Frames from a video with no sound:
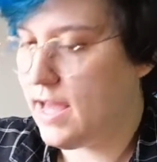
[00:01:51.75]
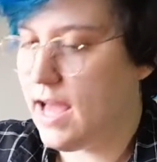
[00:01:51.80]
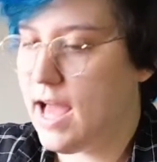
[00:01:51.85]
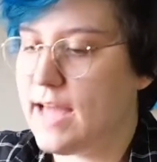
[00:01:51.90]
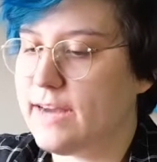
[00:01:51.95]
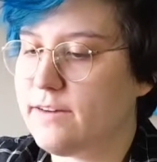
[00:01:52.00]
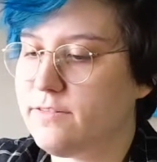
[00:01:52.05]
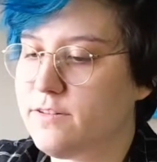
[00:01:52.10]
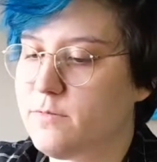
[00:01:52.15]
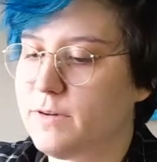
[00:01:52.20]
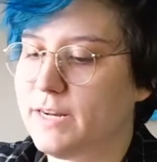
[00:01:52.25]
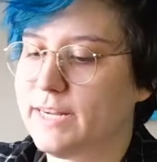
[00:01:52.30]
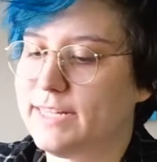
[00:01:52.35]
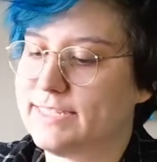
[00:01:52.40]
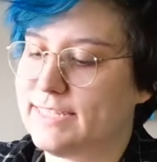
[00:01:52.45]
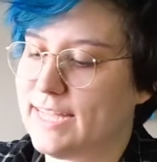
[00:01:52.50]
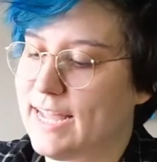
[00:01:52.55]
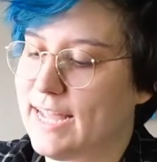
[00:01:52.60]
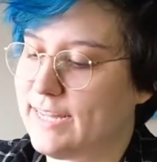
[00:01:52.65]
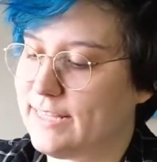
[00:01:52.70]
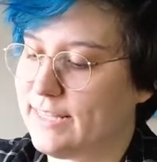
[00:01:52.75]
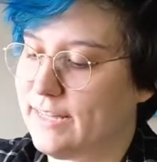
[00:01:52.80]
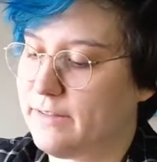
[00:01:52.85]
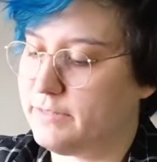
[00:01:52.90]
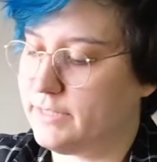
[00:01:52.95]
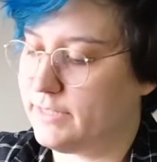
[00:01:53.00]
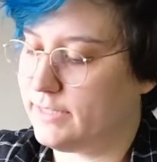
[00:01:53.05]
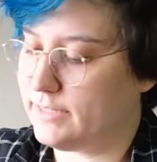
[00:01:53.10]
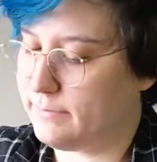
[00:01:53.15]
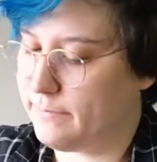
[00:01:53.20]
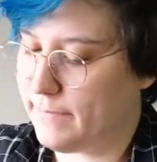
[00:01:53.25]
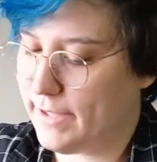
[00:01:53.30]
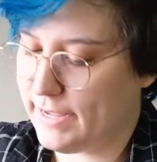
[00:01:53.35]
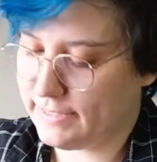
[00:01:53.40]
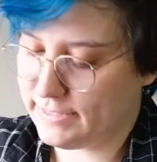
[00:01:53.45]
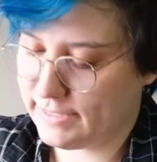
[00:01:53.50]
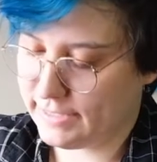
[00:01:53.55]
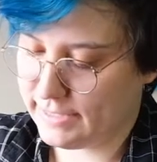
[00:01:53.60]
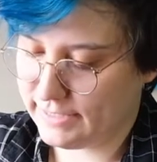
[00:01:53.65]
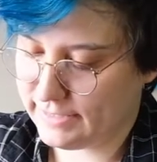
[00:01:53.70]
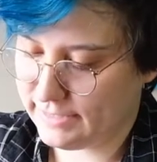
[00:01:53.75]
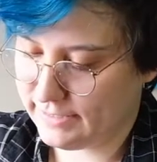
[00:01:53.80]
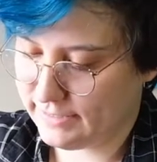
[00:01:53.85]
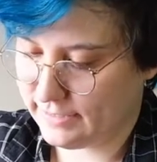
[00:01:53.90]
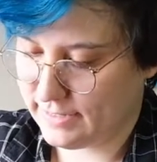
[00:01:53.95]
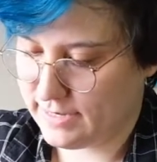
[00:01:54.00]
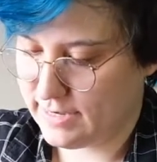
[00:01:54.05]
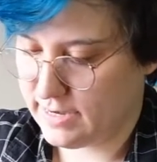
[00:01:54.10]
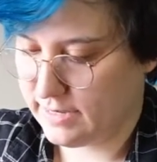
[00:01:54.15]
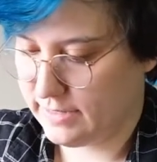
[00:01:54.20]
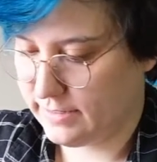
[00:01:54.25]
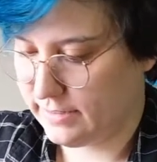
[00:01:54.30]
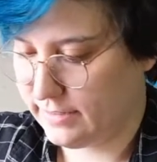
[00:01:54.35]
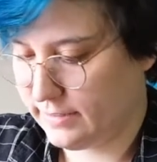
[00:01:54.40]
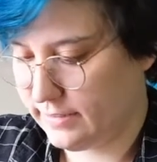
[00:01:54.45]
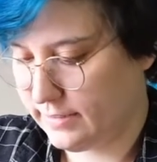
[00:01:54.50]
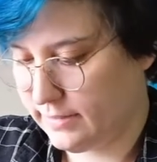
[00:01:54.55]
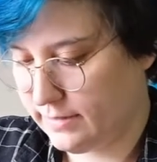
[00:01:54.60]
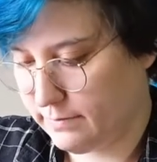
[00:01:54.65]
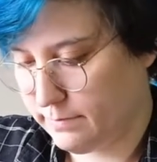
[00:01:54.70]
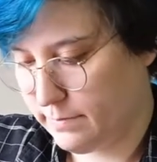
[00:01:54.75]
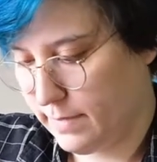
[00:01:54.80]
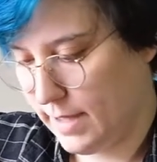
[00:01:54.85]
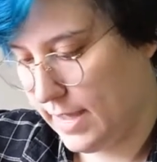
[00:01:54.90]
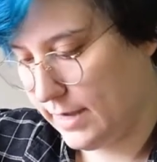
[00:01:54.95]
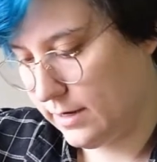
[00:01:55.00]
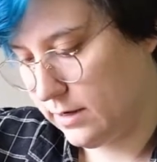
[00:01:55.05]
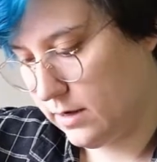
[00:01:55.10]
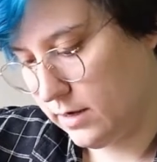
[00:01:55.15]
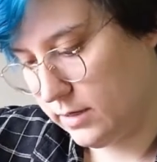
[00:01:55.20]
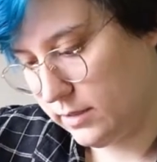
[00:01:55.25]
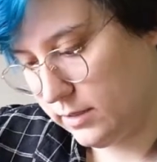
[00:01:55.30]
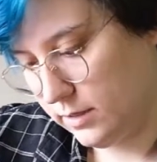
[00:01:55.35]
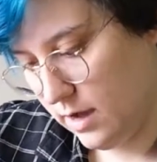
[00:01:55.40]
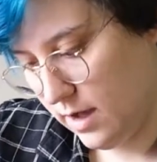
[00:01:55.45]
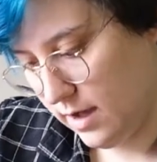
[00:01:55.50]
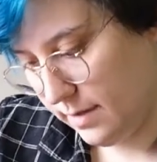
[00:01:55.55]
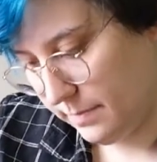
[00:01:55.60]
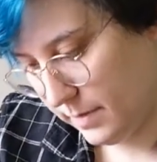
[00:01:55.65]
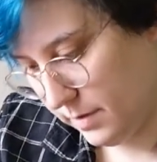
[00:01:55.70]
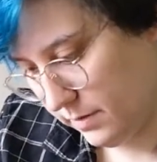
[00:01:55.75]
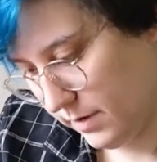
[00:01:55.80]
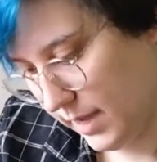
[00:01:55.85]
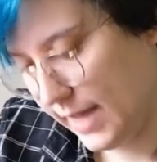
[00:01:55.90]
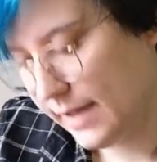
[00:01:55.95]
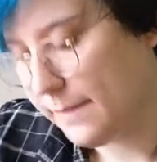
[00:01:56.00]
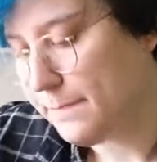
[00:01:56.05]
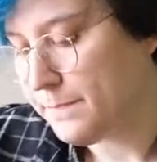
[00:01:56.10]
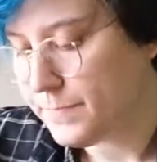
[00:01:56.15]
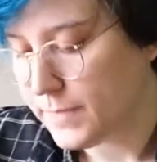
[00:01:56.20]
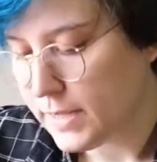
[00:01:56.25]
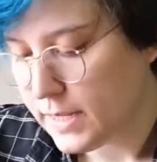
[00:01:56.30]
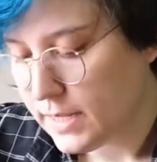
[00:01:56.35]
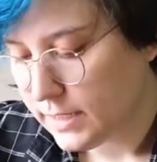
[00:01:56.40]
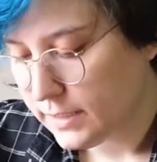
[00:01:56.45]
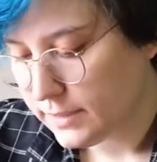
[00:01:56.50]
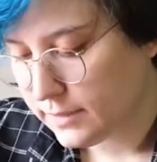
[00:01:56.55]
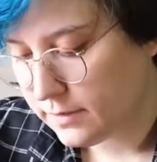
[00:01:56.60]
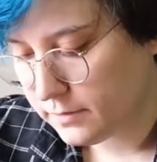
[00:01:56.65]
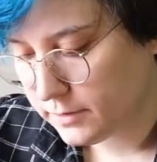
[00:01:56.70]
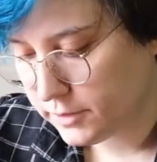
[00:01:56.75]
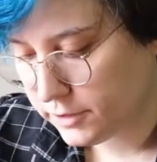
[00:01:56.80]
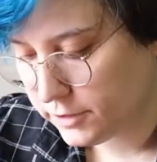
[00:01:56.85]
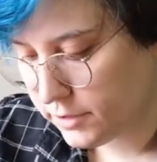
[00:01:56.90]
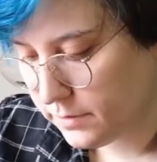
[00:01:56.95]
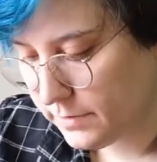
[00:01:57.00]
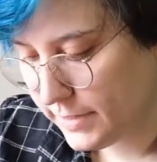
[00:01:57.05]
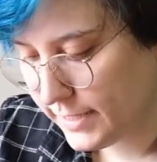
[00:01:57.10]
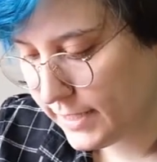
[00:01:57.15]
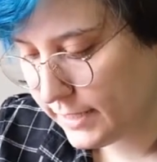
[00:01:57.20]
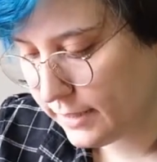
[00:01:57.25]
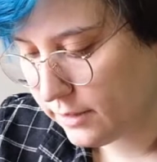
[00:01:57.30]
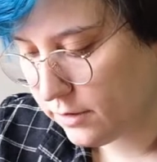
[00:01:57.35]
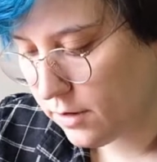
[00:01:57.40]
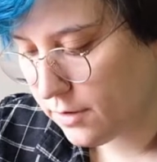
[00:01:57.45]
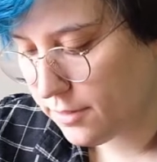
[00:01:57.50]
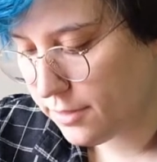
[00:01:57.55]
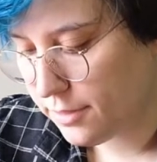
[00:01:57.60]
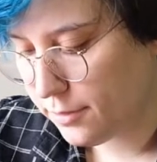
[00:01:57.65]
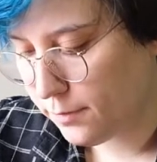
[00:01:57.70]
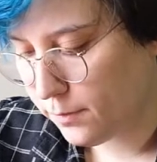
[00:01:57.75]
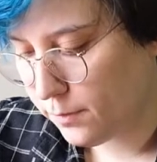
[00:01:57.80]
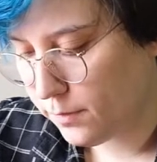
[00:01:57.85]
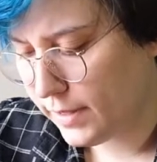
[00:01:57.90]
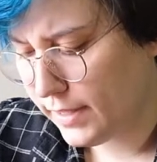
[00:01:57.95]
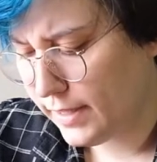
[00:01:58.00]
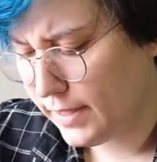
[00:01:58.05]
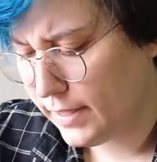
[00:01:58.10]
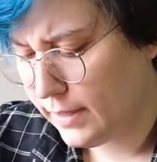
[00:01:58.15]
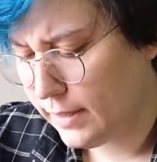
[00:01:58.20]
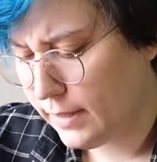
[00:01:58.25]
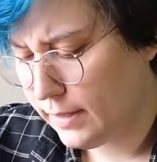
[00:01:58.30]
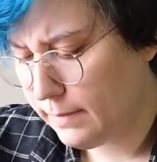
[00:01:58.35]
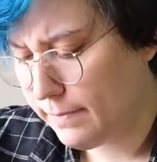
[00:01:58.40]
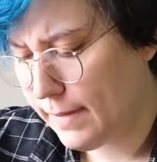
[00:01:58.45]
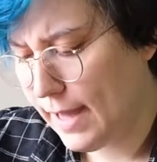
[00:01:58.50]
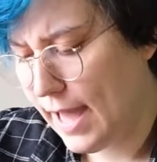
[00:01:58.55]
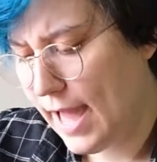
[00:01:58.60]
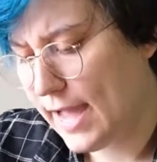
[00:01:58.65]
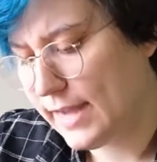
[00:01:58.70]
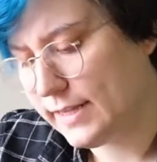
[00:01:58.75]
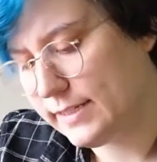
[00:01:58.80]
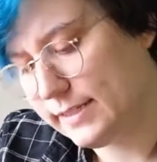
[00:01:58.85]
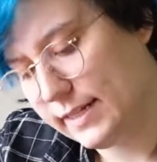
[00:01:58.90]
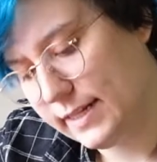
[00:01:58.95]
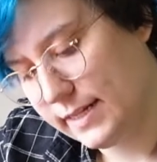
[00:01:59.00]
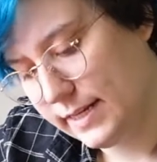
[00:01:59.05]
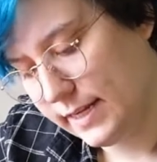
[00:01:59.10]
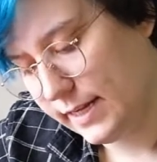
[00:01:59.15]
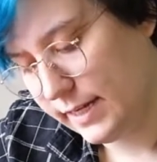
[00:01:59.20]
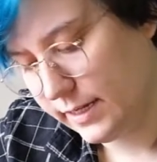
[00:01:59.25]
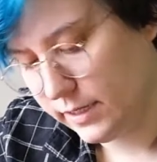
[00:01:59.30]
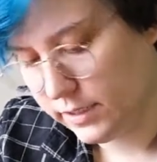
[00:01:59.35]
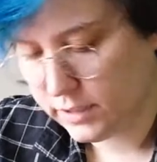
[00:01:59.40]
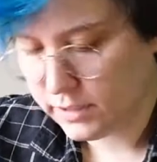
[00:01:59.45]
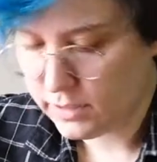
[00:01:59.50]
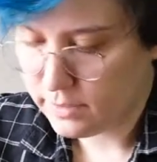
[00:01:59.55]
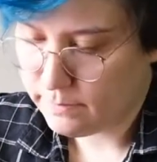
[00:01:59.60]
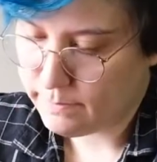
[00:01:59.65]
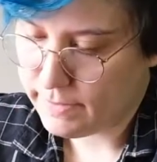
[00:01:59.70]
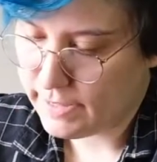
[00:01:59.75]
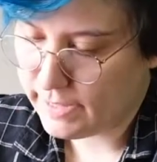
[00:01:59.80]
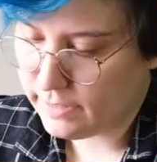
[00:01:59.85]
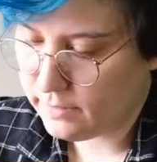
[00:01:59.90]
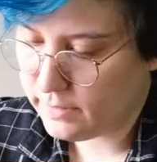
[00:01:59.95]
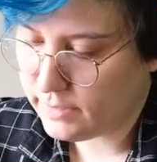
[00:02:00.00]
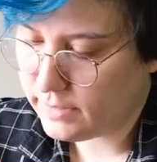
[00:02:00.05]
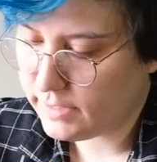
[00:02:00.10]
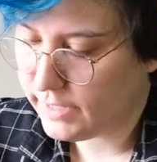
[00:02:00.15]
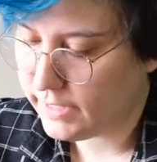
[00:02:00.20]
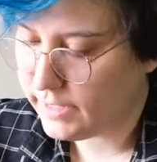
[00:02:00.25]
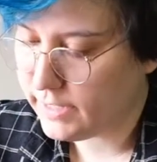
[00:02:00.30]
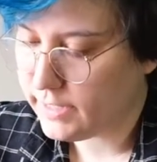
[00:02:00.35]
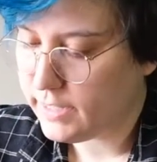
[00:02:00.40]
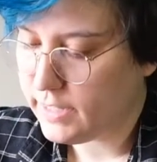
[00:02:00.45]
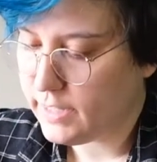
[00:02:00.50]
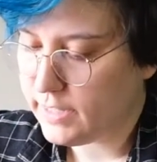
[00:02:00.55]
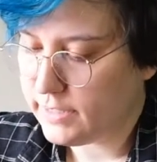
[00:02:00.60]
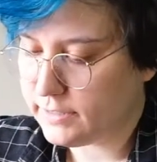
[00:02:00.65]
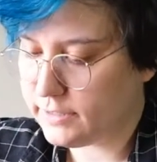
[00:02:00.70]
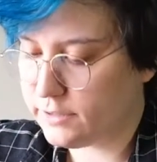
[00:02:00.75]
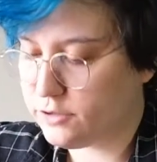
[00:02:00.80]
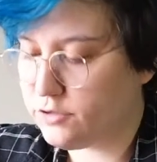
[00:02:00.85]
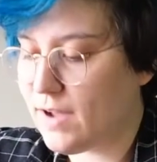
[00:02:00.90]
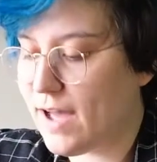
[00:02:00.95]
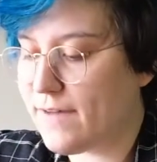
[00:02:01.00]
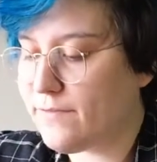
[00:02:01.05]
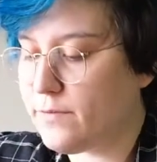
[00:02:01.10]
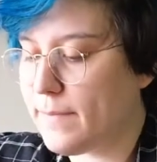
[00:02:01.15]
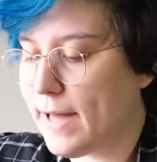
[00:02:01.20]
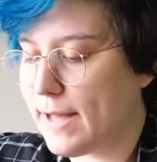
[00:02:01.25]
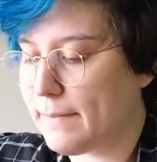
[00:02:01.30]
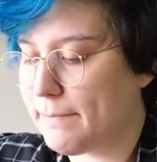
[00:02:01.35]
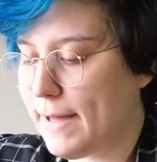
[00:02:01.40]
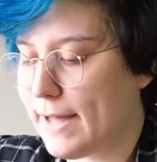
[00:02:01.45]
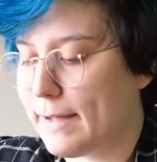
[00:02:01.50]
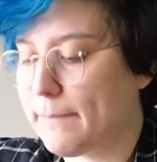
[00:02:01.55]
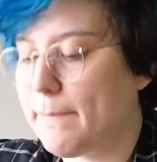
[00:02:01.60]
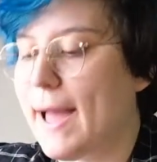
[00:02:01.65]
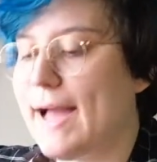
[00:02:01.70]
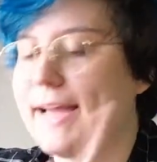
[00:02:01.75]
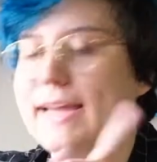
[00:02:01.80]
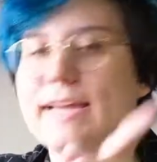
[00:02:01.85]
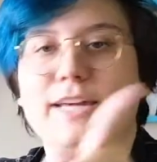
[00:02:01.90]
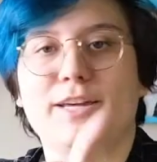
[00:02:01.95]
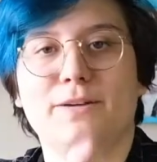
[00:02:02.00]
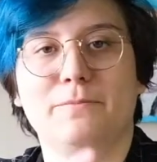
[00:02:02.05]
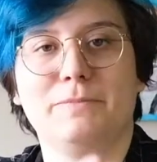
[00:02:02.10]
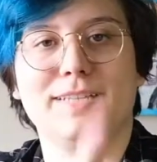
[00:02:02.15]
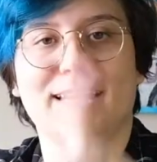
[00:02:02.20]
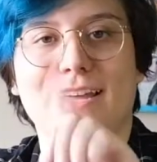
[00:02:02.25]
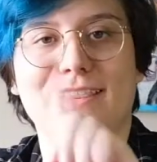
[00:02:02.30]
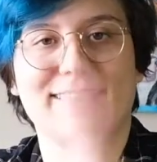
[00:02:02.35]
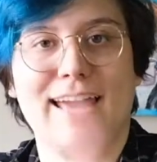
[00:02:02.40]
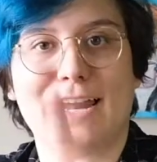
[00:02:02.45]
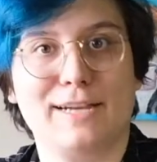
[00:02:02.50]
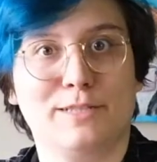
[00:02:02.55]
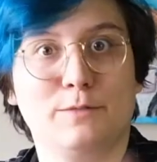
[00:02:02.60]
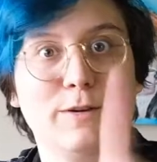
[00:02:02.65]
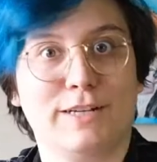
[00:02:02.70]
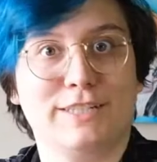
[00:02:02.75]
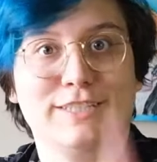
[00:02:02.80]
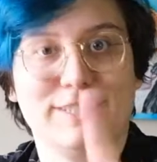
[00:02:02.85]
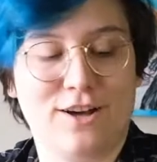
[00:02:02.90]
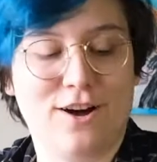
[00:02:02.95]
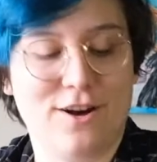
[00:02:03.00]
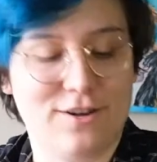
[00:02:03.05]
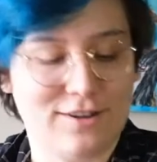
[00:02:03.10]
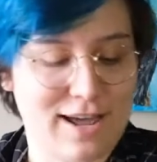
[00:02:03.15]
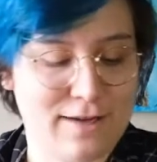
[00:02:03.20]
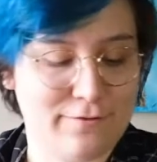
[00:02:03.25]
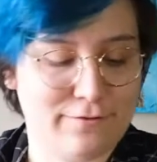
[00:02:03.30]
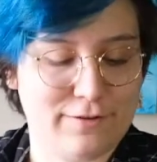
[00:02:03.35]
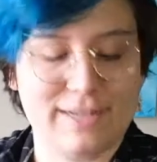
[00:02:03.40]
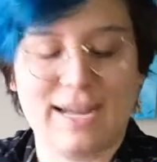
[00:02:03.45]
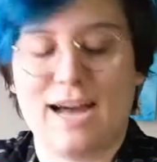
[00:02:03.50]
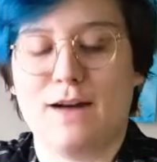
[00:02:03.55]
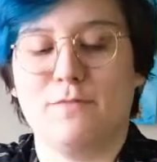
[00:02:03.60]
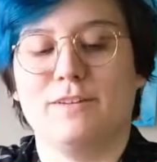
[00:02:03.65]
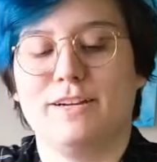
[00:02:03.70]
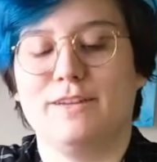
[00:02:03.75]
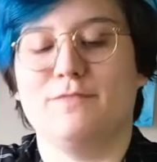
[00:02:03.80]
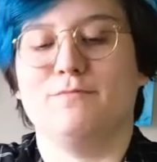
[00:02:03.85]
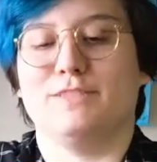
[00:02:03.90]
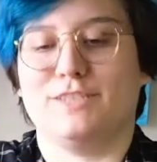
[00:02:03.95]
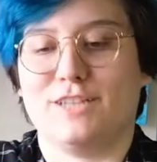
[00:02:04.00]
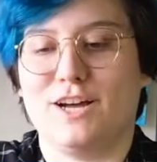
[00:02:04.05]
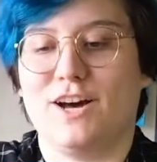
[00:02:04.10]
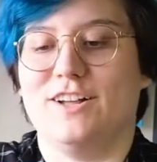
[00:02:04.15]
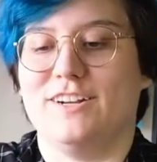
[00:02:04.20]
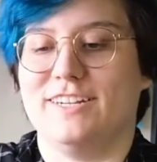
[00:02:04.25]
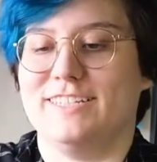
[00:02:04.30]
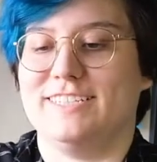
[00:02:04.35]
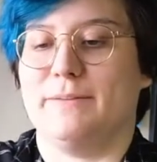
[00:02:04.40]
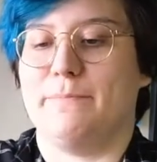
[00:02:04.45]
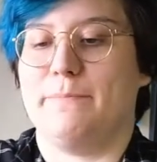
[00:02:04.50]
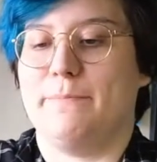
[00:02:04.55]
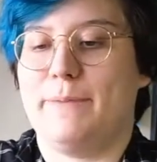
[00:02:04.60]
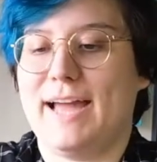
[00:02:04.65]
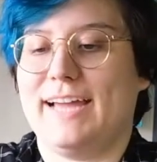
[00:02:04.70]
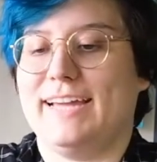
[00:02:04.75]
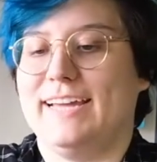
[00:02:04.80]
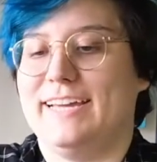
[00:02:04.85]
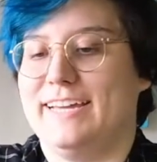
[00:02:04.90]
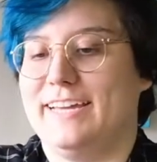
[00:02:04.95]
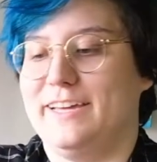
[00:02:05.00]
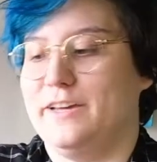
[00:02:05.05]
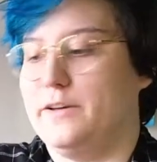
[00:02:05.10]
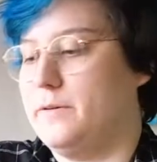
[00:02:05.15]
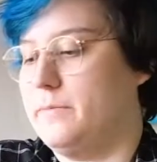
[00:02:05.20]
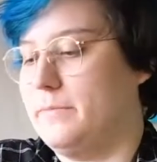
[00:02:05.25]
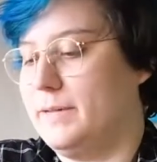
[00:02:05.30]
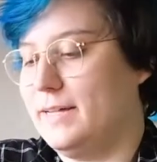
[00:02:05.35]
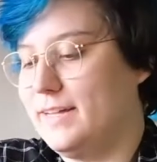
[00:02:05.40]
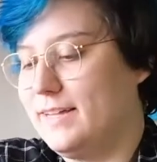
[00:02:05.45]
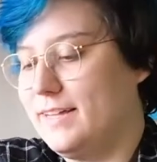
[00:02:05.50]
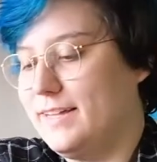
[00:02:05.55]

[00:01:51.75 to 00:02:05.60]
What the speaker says: I don't know what exactly I was expecting. This is a nice bag on top. Okay, so it's showing that there are 3 bags in here, apparently. It's a travel backpack packing cube set. That is it's called. I forgot what it was called. It's a packing cube.